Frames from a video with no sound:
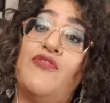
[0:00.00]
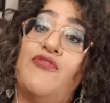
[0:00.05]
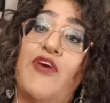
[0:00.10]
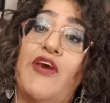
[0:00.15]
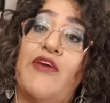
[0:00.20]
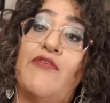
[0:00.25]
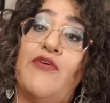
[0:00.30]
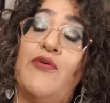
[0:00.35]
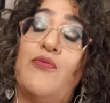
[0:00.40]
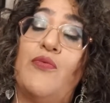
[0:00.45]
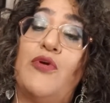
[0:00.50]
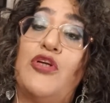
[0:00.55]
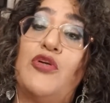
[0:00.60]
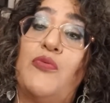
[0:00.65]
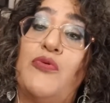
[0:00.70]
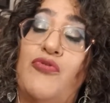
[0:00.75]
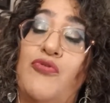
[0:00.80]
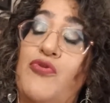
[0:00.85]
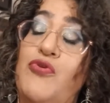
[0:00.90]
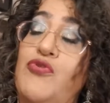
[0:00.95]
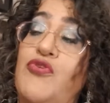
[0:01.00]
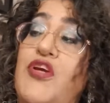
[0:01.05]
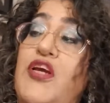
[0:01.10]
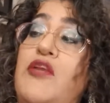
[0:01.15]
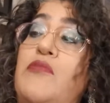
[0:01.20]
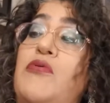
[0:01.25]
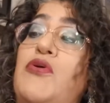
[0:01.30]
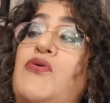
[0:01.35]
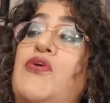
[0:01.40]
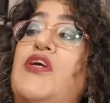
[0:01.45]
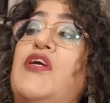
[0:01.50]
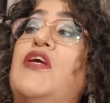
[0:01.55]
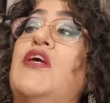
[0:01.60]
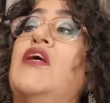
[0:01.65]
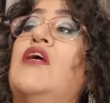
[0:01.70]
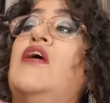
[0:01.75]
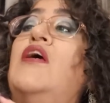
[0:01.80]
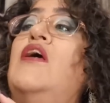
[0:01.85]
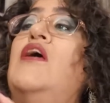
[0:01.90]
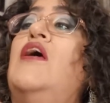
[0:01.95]
favorite, which was First Aid Beauty.
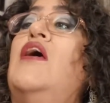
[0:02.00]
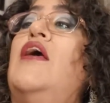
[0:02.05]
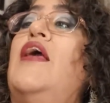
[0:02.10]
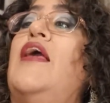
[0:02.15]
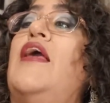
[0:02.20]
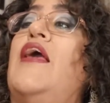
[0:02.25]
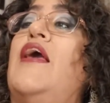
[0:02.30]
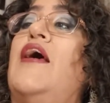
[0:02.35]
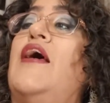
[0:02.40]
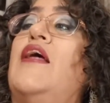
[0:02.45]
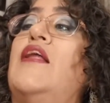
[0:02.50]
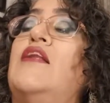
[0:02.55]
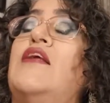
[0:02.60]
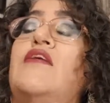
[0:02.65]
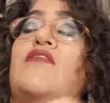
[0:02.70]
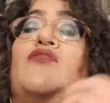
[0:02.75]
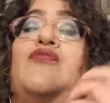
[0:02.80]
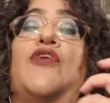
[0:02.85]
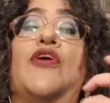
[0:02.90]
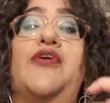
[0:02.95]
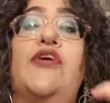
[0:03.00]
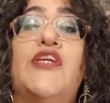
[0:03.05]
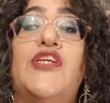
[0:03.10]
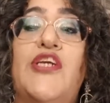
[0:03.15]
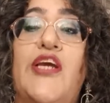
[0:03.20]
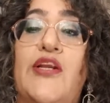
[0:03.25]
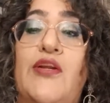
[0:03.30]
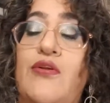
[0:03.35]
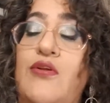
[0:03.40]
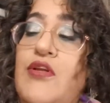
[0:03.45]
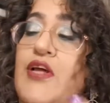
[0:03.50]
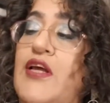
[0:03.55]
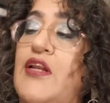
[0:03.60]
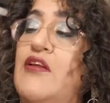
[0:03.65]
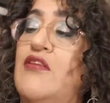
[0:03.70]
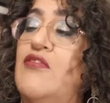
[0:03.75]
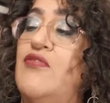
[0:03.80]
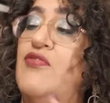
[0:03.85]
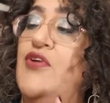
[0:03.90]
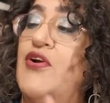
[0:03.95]
And it's very gentle and
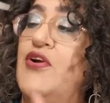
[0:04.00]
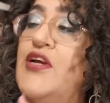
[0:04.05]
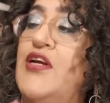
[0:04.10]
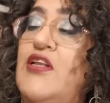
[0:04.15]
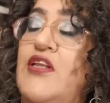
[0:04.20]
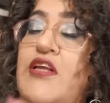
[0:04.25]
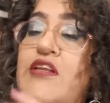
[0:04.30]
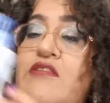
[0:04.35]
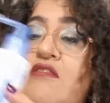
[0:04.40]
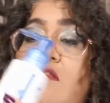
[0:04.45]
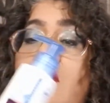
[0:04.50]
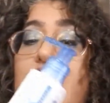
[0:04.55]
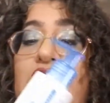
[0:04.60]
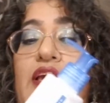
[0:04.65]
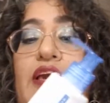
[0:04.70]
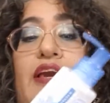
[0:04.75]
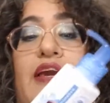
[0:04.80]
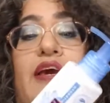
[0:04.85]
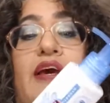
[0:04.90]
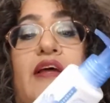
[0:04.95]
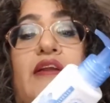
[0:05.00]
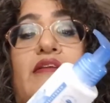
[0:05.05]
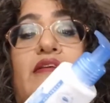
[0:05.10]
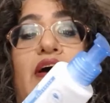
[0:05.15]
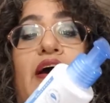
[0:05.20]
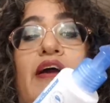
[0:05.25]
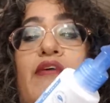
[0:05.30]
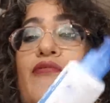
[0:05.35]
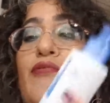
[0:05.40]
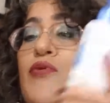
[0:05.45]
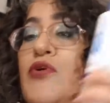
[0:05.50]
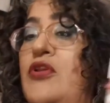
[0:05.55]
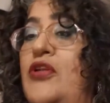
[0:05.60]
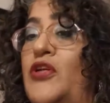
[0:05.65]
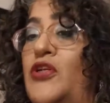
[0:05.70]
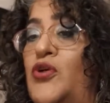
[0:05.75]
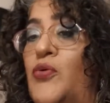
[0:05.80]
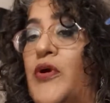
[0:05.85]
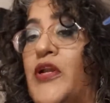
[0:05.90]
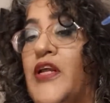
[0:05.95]
it's very cleansing, and I've really
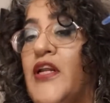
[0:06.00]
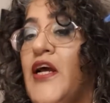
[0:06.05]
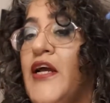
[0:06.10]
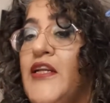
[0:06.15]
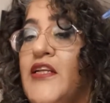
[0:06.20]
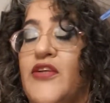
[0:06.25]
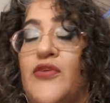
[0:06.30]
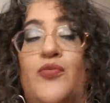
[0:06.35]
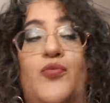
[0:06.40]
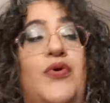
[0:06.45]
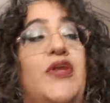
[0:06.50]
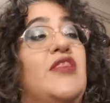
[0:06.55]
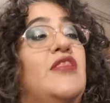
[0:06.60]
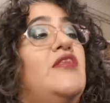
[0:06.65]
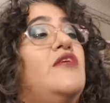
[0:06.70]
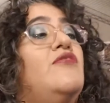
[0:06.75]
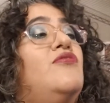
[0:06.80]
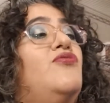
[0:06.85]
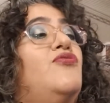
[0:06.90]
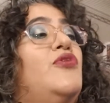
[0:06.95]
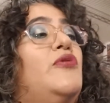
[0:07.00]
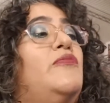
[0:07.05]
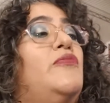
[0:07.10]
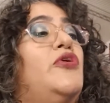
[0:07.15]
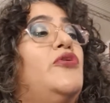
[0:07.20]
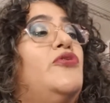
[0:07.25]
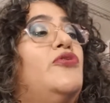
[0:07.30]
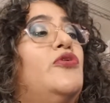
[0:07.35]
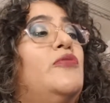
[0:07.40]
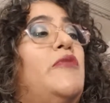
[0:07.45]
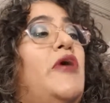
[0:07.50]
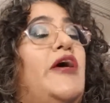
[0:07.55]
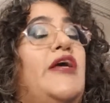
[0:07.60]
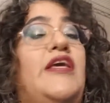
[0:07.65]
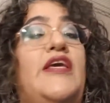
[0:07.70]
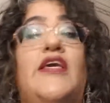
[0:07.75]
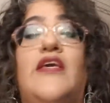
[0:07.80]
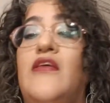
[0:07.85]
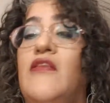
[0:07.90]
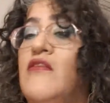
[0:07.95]
enjoyed it. I did win this from Derma
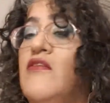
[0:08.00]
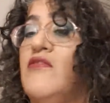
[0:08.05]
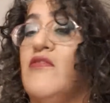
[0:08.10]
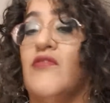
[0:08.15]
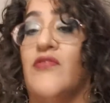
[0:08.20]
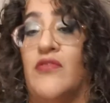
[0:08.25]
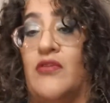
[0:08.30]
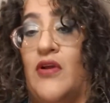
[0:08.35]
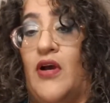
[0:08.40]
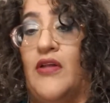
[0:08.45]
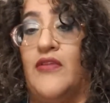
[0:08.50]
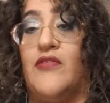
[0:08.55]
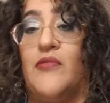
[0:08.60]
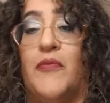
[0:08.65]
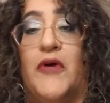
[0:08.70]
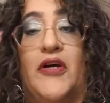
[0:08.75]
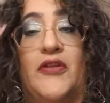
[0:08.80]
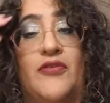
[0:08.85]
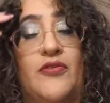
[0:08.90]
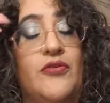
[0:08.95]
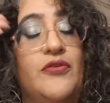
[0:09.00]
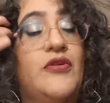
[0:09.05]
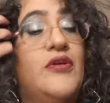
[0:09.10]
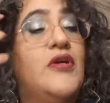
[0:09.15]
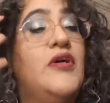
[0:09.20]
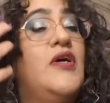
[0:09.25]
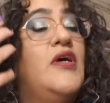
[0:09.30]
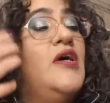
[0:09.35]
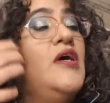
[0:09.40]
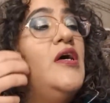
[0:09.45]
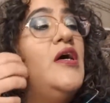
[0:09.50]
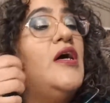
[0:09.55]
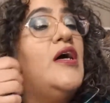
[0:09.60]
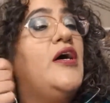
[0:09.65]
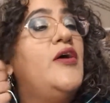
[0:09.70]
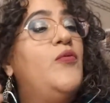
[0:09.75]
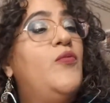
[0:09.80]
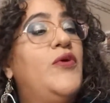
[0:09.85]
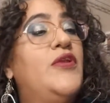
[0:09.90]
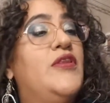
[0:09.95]
E. This is not sponsored.
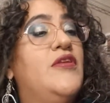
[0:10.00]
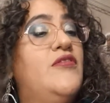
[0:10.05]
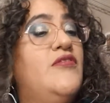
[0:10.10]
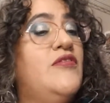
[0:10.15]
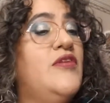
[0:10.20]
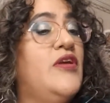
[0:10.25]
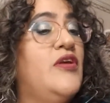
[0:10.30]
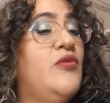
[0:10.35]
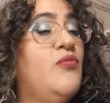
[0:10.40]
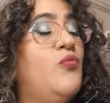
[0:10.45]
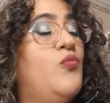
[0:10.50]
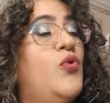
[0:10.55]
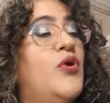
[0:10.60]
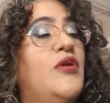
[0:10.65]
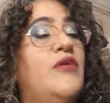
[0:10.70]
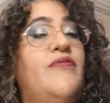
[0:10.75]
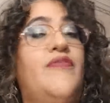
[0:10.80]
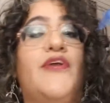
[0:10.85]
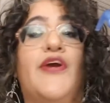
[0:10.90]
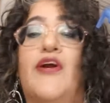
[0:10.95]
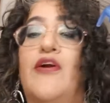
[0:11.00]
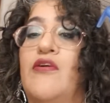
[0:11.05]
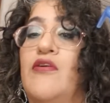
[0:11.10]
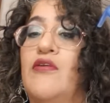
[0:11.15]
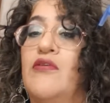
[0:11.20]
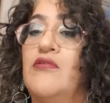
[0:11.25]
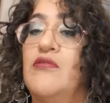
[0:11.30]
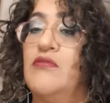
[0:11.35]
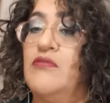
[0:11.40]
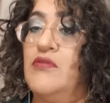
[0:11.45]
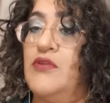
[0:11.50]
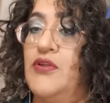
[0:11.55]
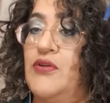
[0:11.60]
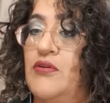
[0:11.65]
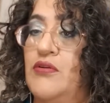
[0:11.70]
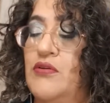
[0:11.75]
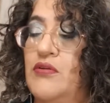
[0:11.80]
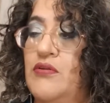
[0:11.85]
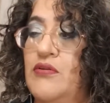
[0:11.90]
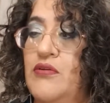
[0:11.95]
I won this in one of their
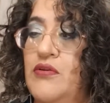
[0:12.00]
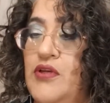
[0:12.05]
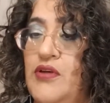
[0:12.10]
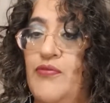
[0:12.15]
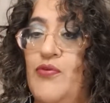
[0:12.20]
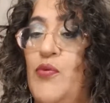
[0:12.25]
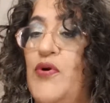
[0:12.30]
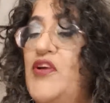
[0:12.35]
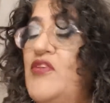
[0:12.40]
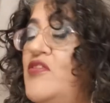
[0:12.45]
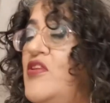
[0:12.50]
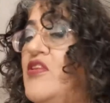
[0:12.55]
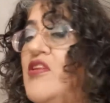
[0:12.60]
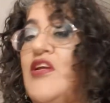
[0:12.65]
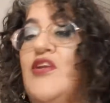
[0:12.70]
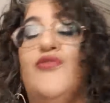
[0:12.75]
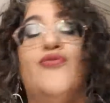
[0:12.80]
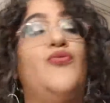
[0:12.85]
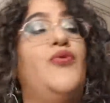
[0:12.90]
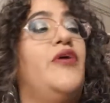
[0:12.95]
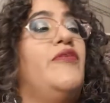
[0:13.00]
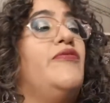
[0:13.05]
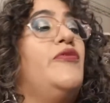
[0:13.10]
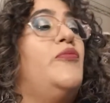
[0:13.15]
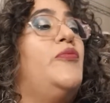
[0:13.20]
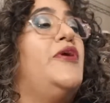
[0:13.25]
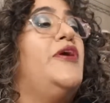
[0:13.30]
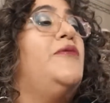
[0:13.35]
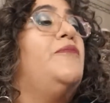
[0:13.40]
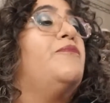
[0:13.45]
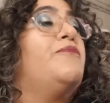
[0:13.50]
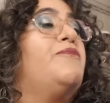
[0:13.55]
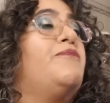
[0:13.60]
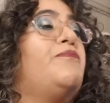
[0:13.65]
little giveaways that they do every week,